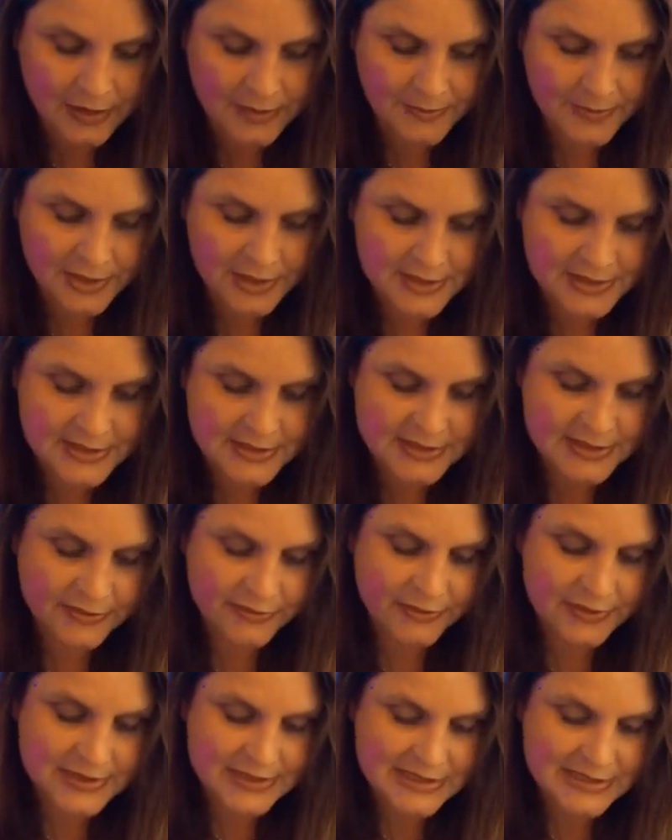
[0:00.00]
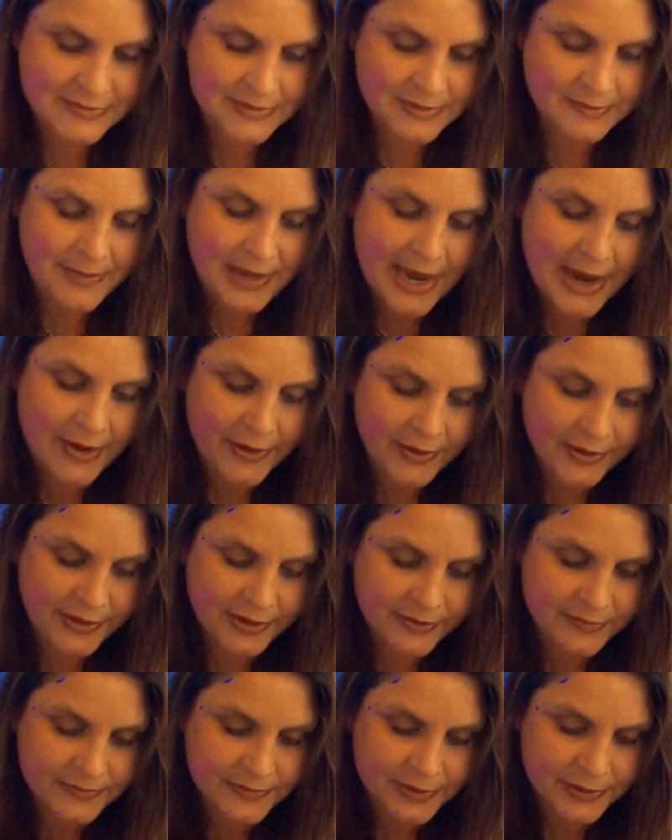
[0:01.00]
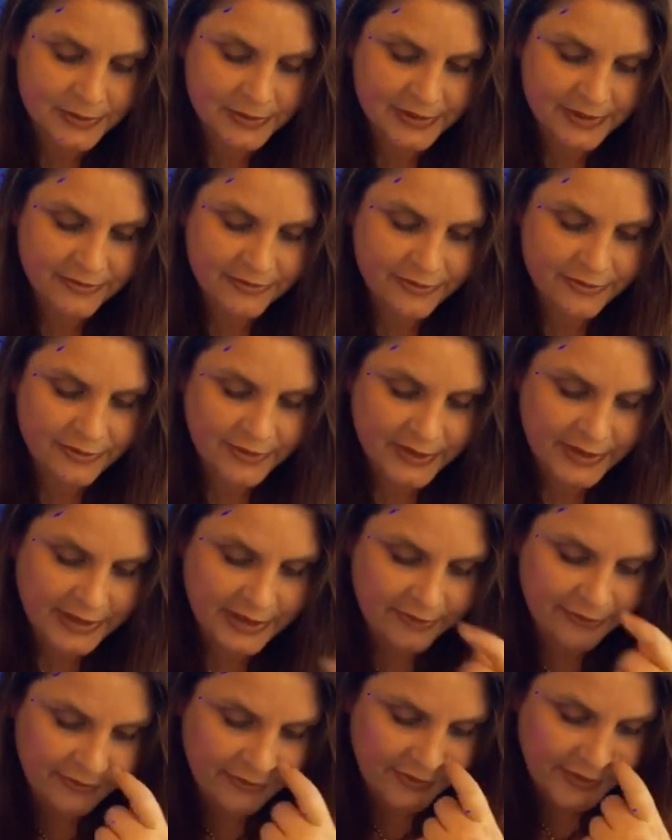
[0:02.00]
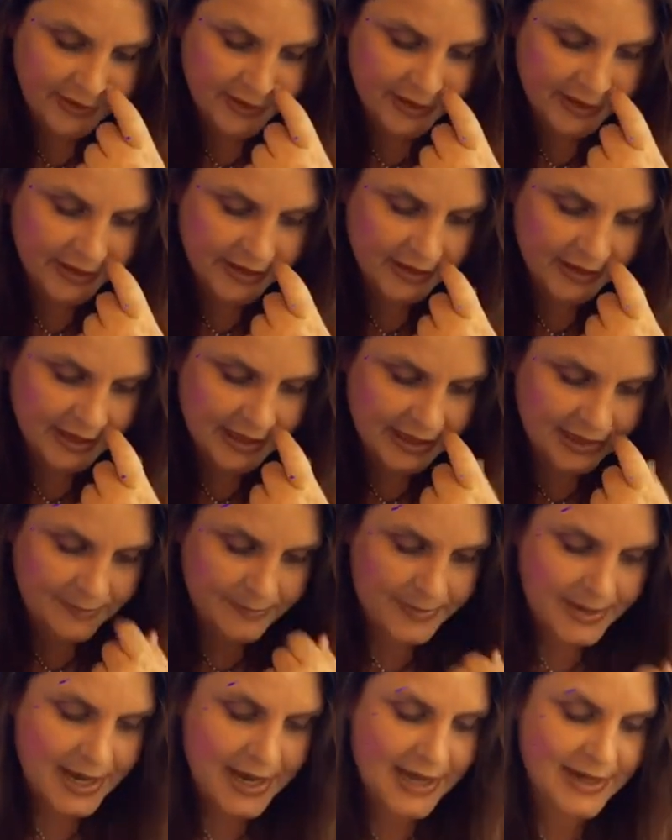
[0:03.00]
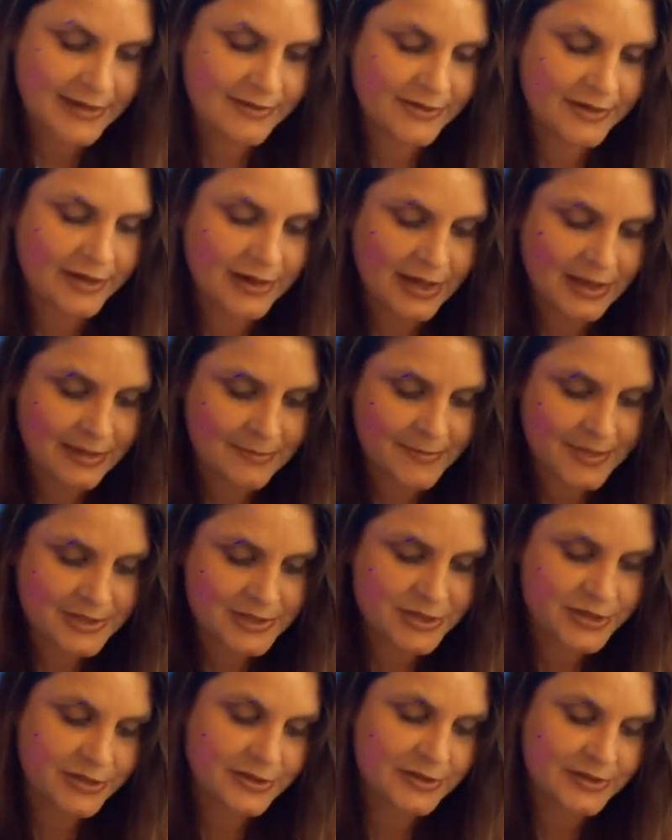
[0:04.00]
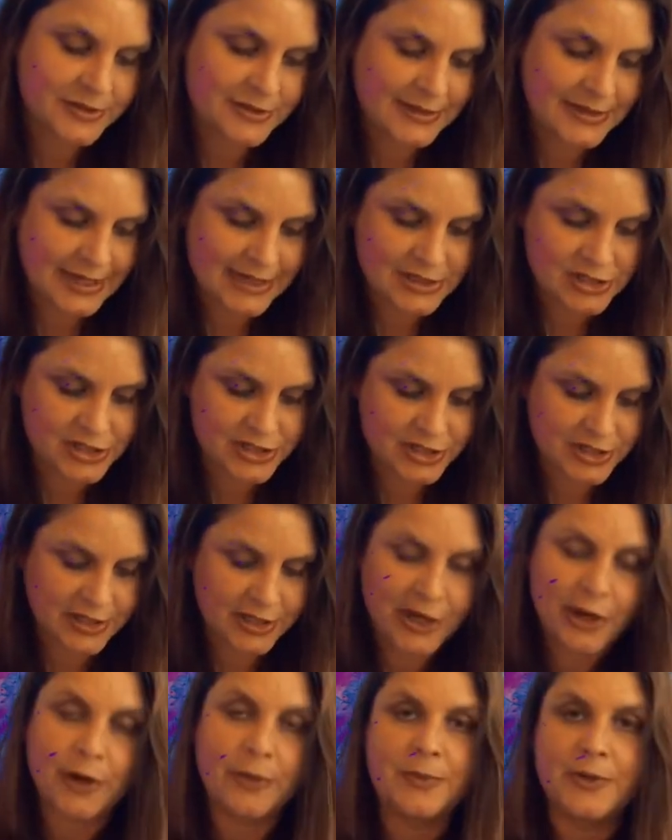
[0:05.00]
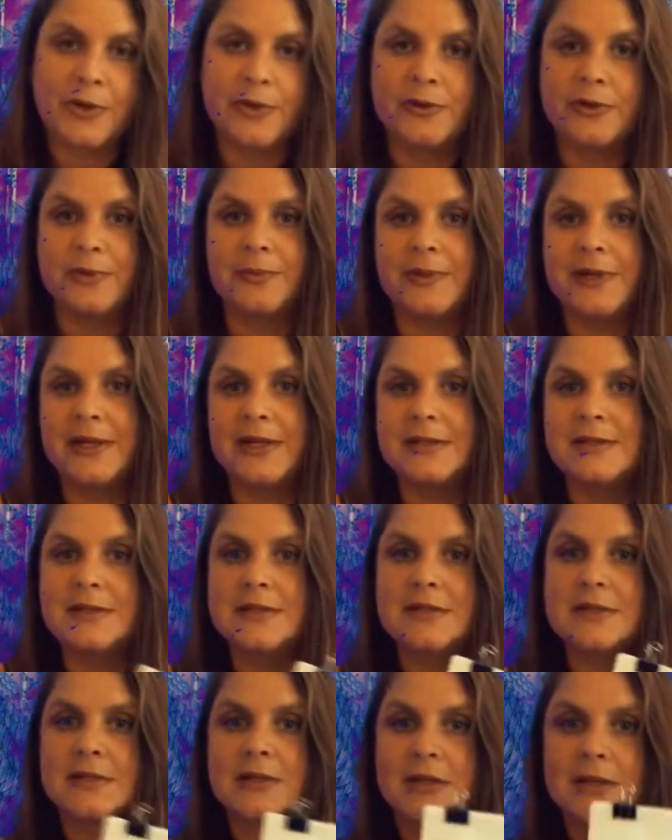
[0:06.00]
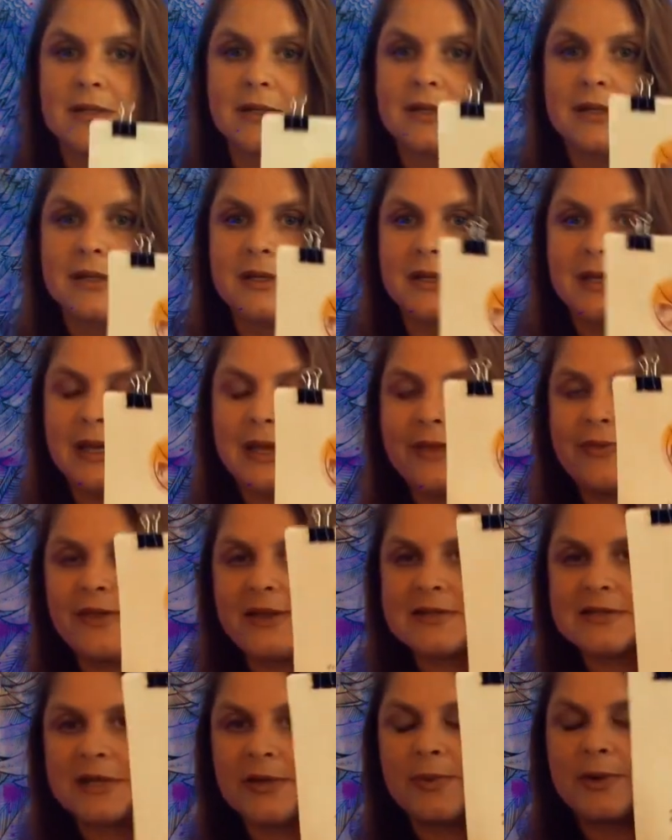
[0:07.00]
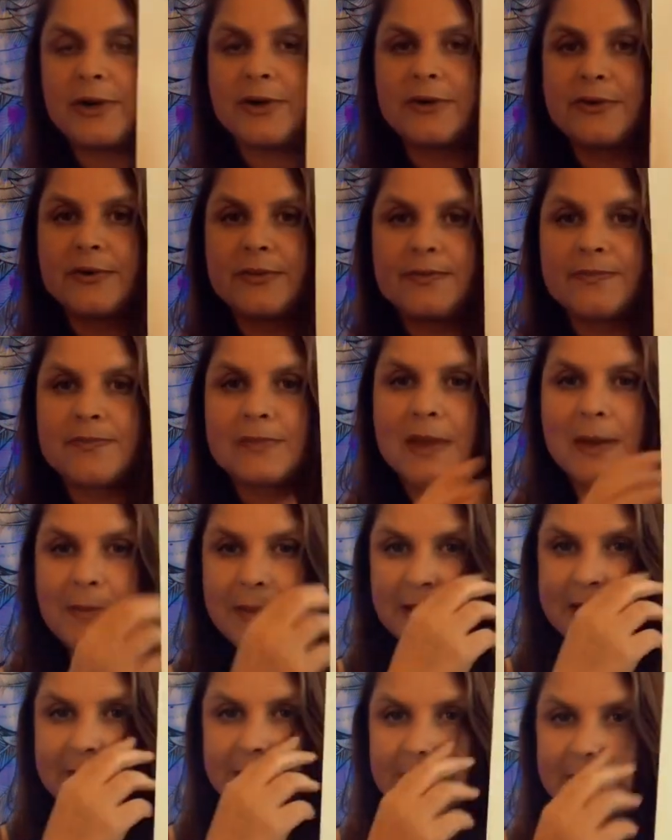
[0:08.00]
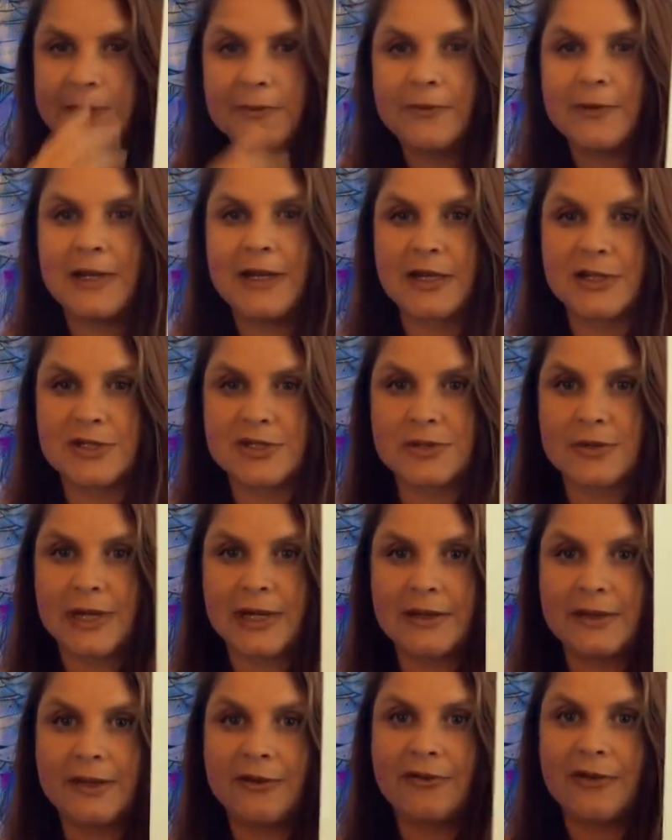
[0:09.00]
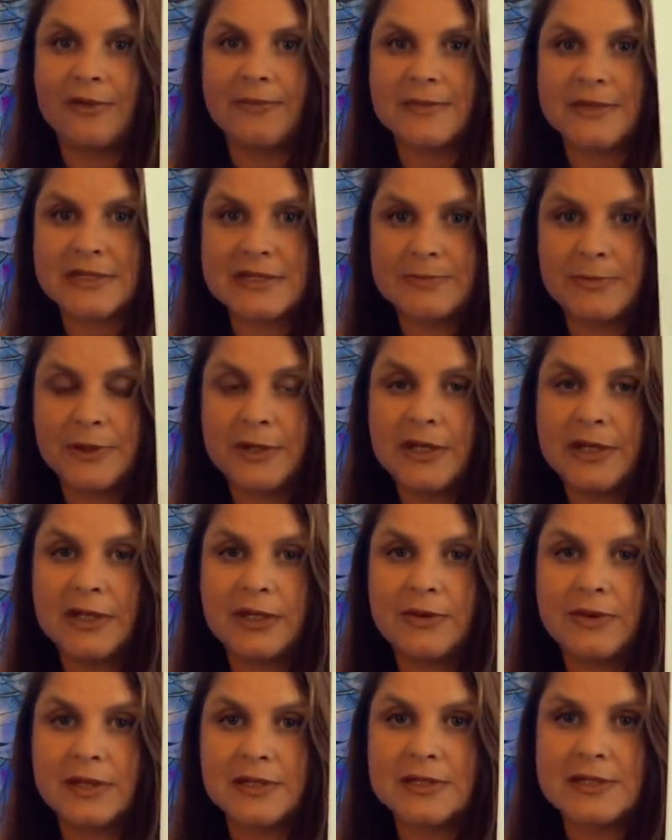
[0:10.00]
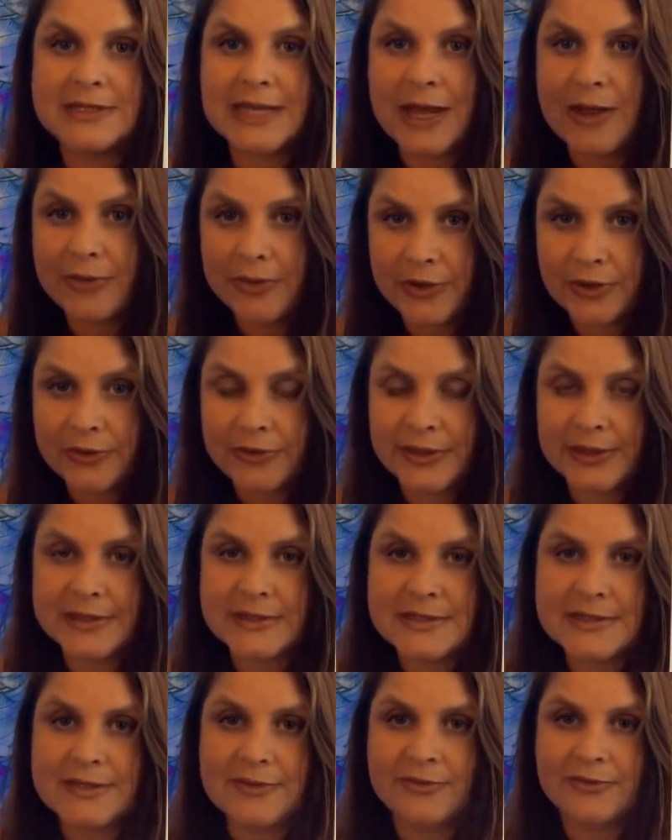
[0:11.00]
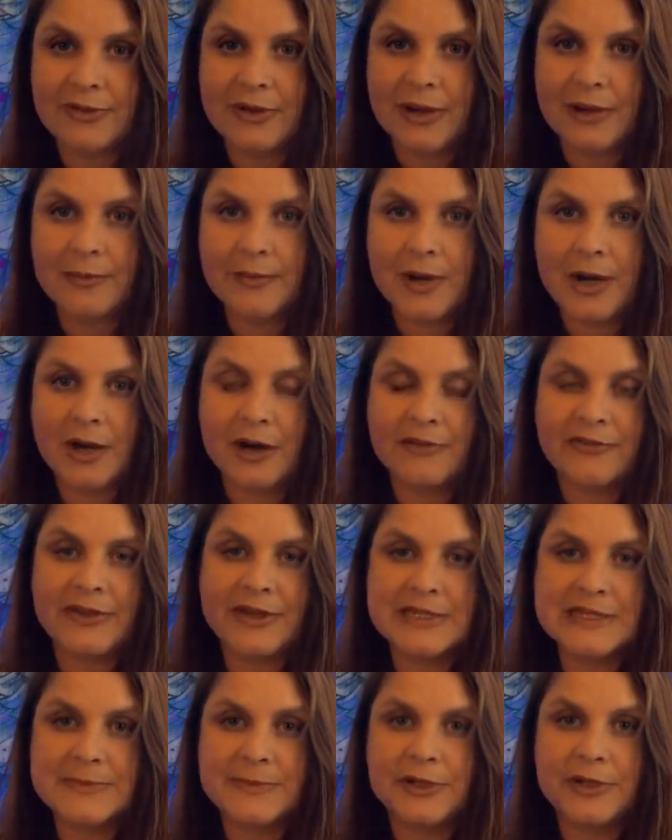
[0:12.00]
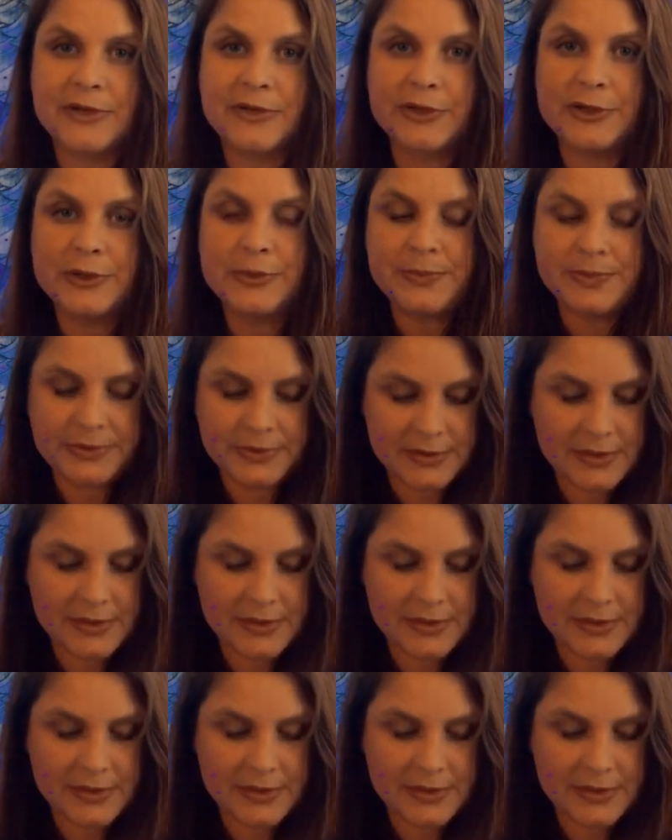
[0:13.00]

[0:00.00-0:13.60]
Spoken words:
Persons of wisdom and power who live free of fear and abide in their elemental nature, homo luminous. And that's a quote. I'm going to be reading directly from this book. You can download this from our Facebook group.